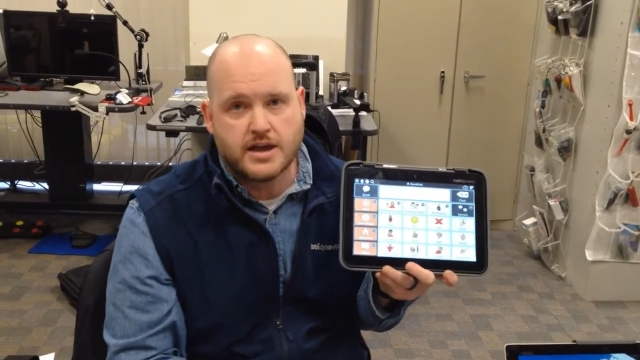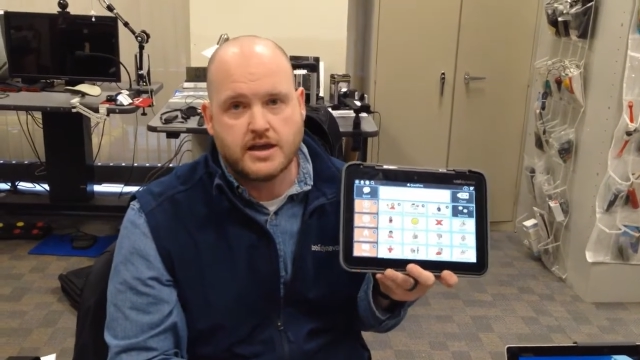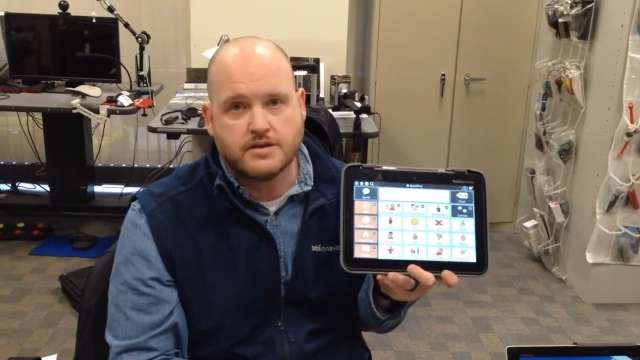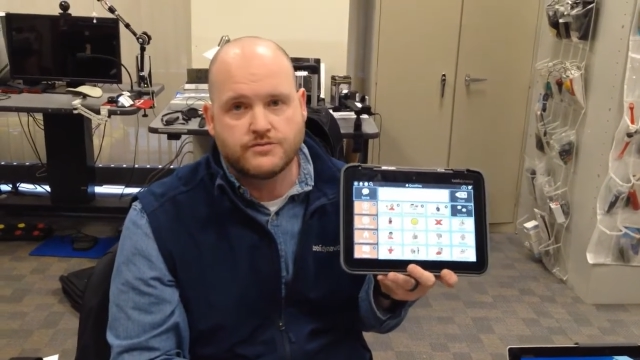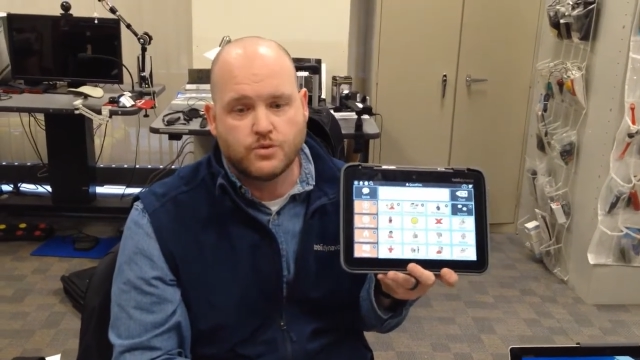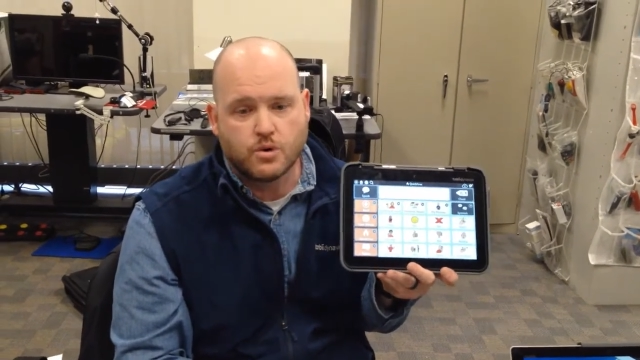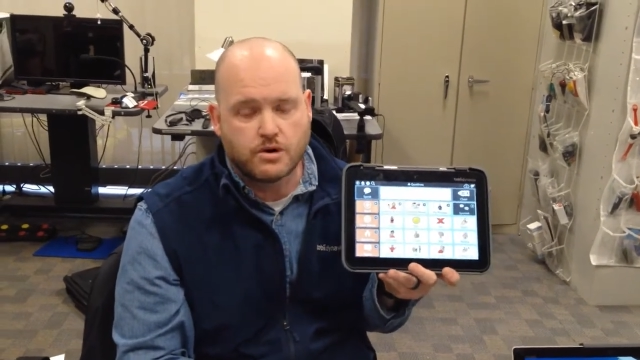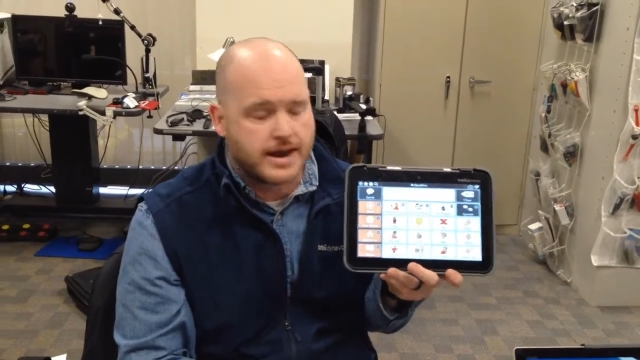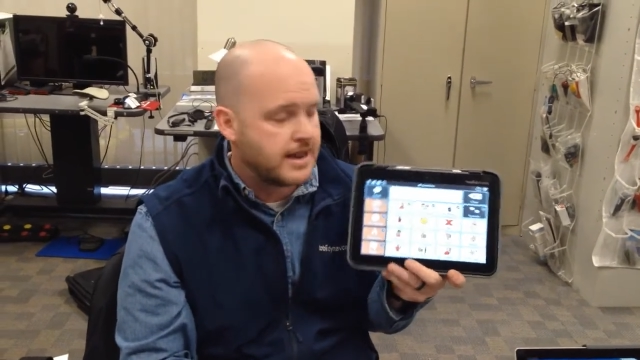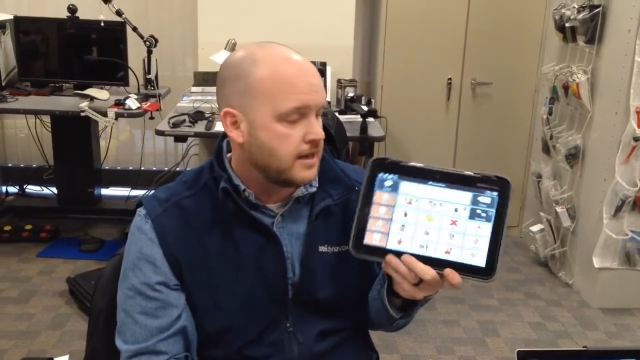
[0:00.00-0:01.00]
and
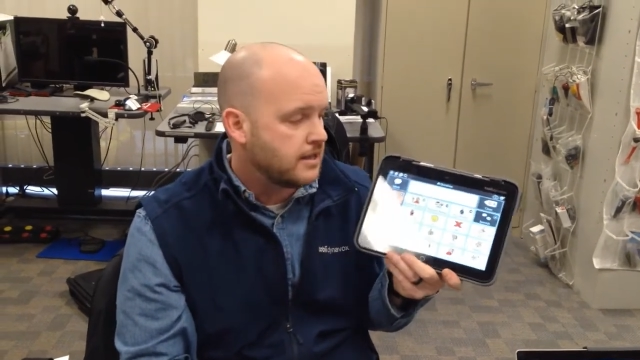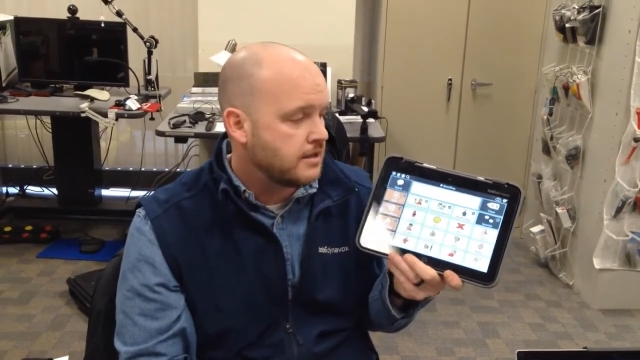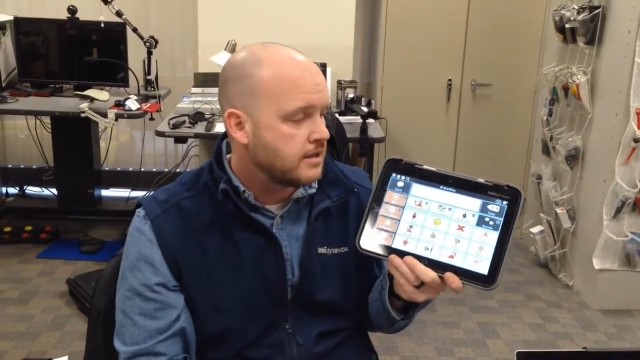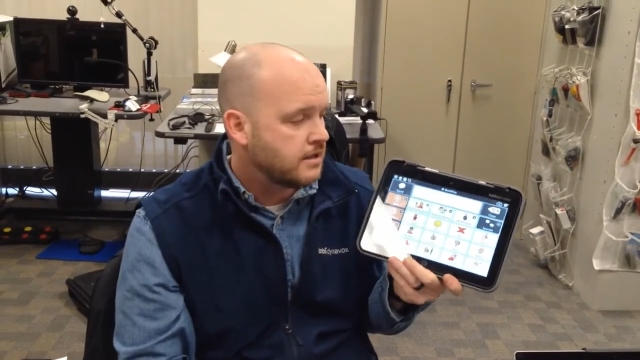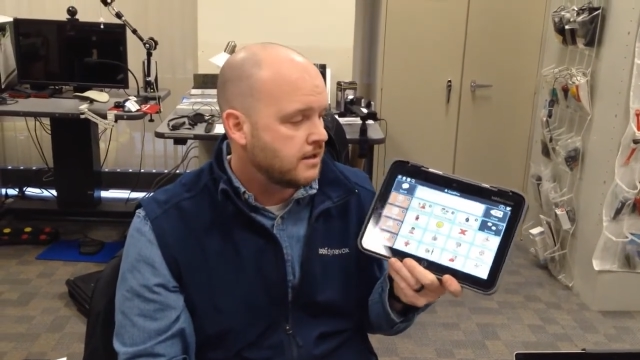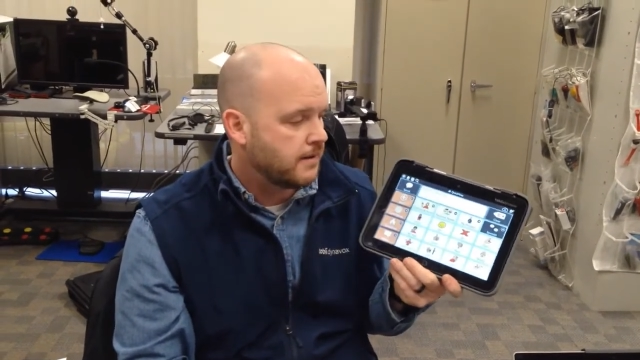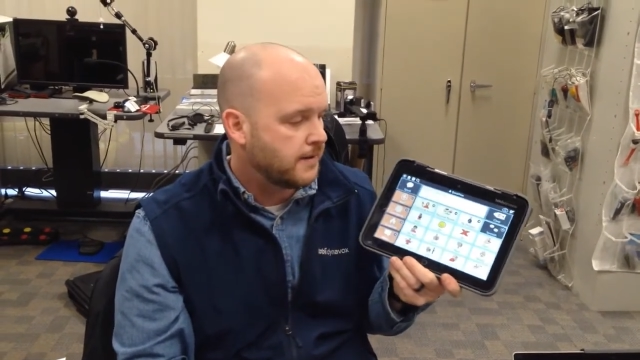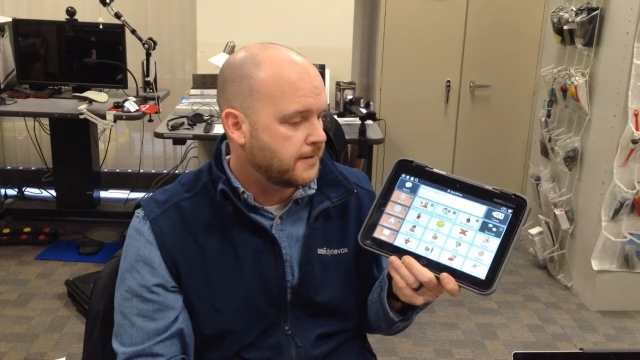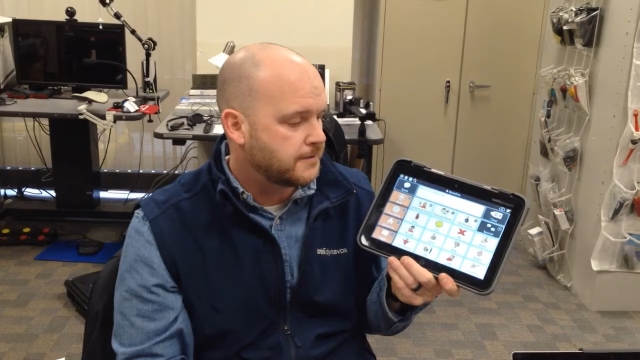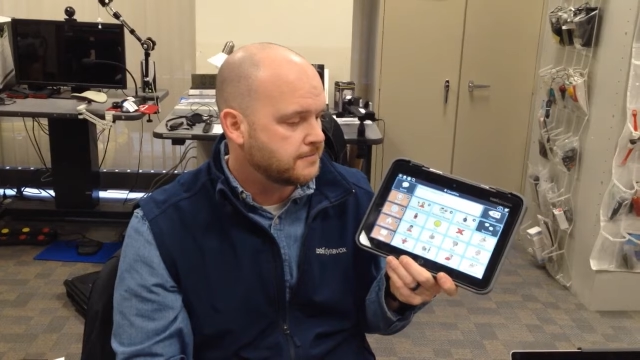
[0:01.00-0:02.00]
for any
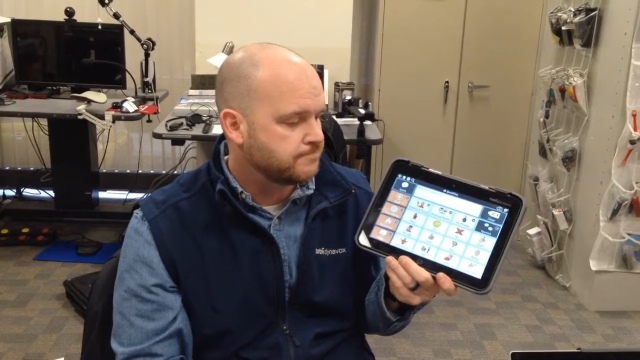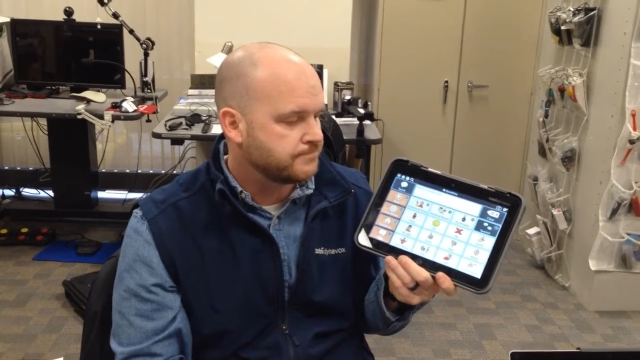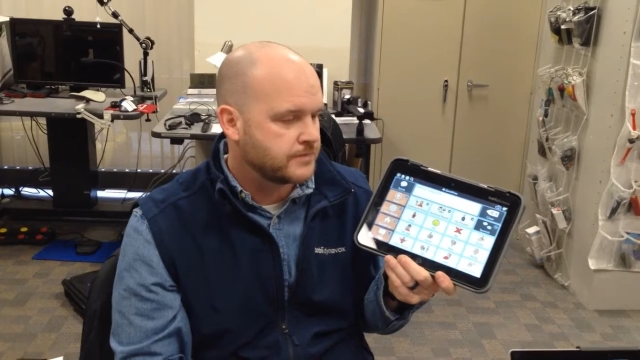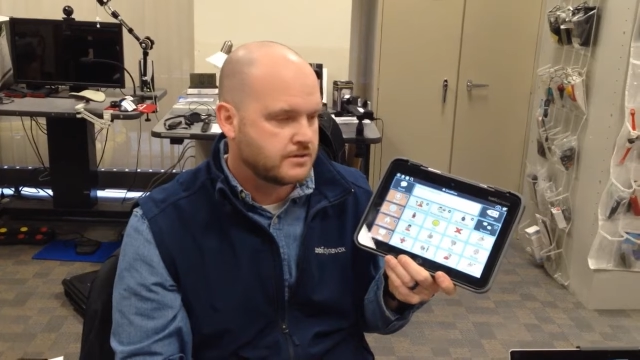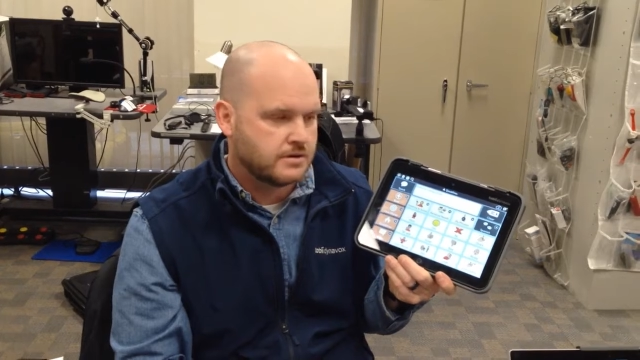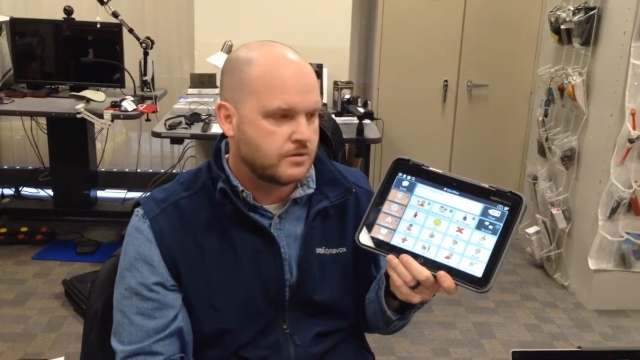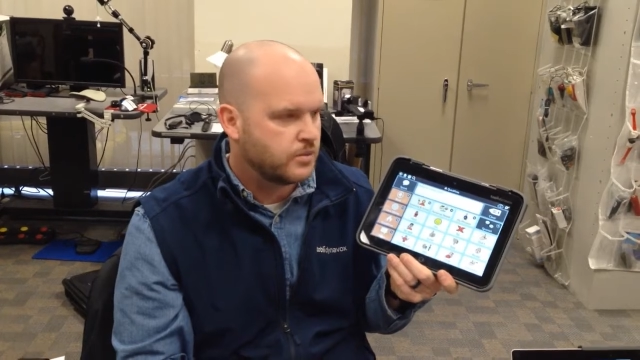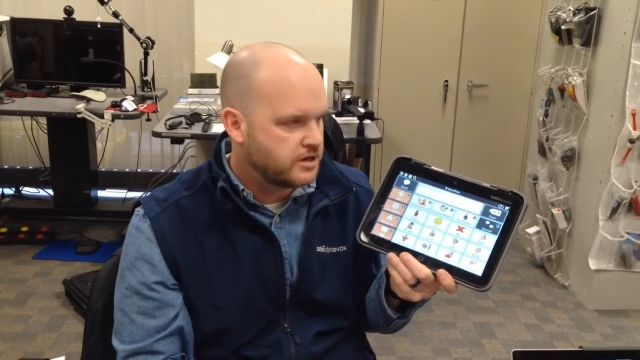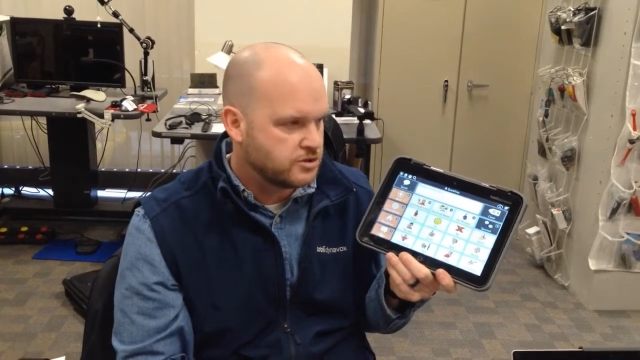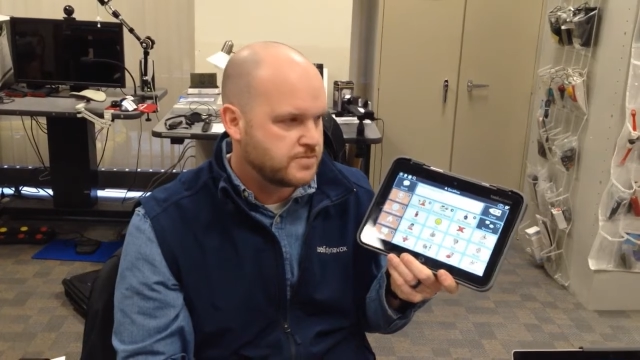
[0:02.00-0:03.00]

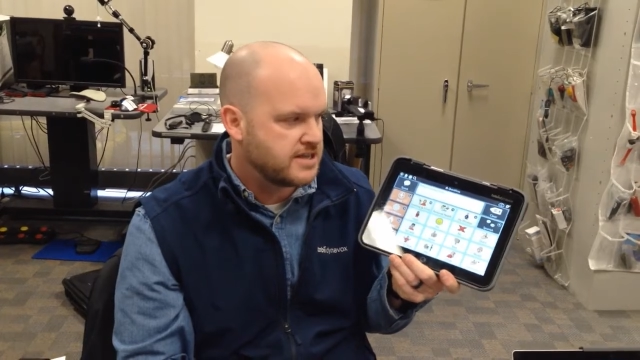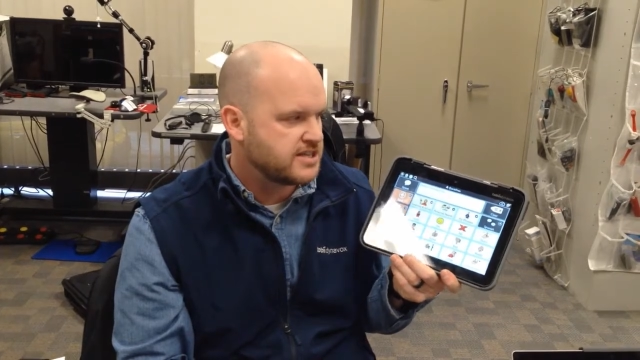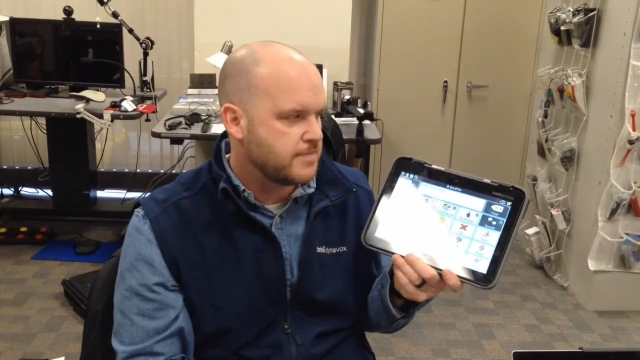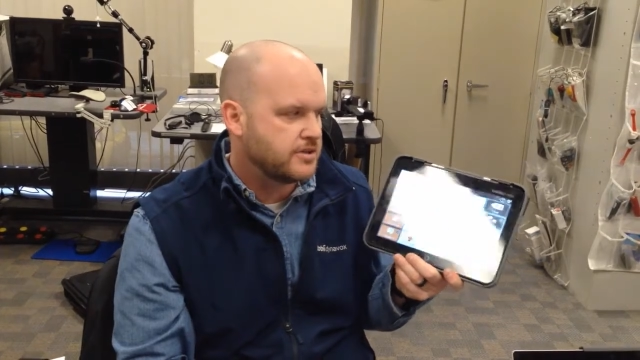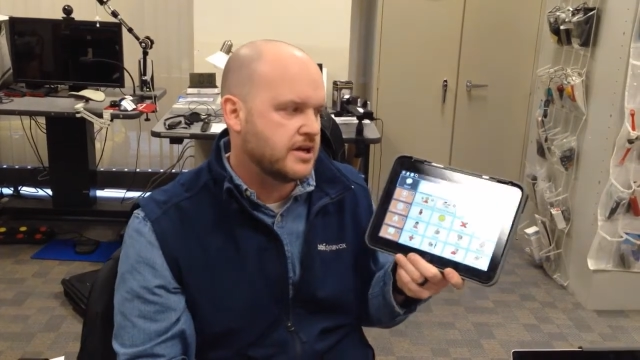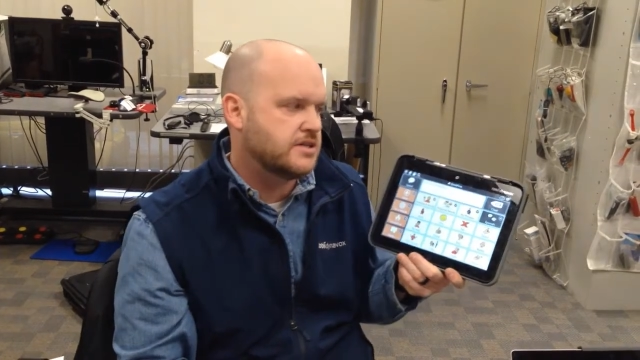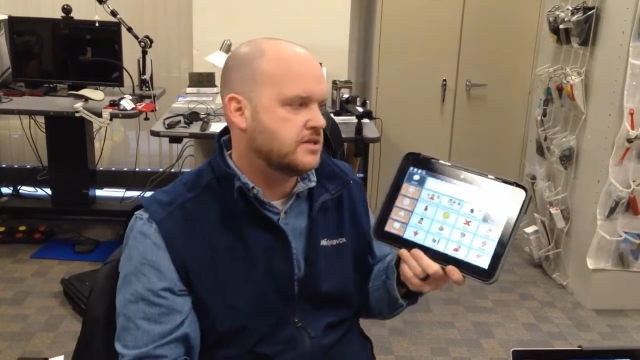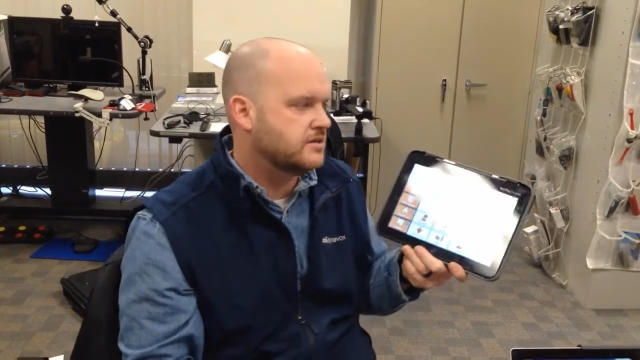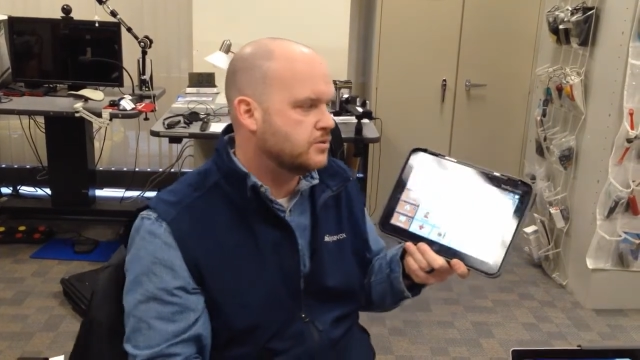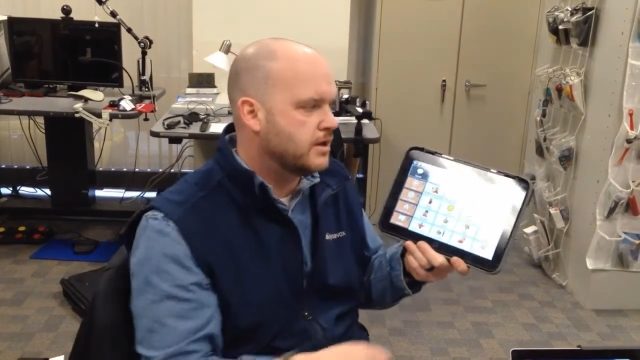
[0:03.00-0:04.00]
Windows-based
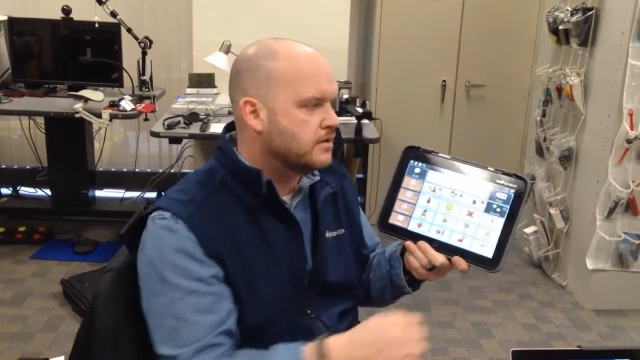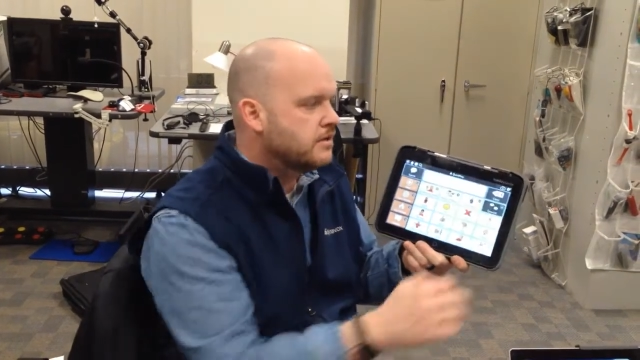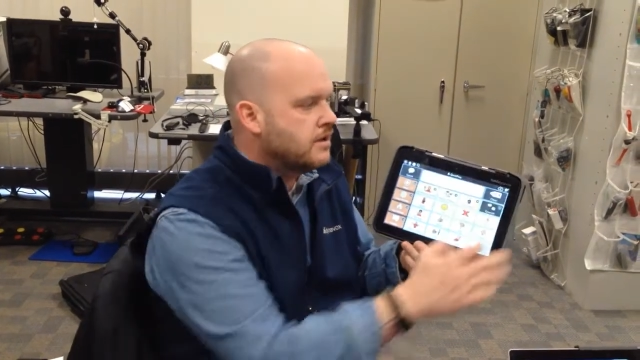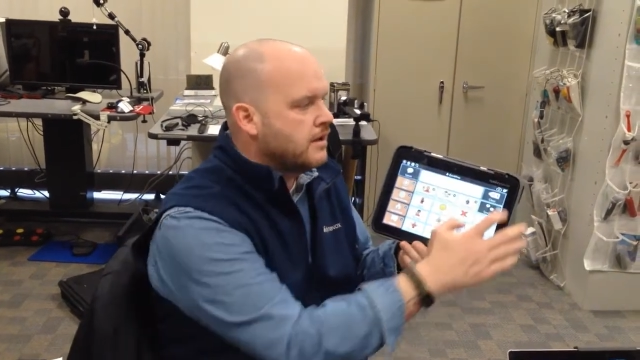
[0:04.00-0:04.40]
application as well.